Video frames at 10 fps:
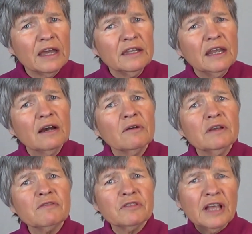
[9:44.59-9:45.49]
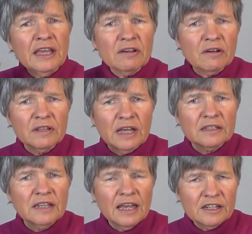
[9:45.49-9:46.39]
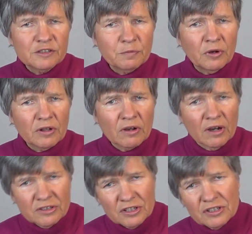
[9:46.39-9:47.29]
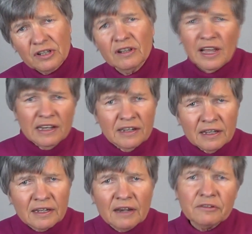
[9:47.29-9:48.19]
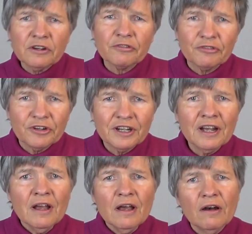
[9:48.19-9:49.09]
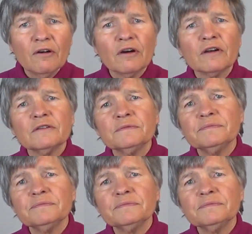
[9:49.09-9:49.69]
Now, if laying on that tennis ball causes lightning down your foot, or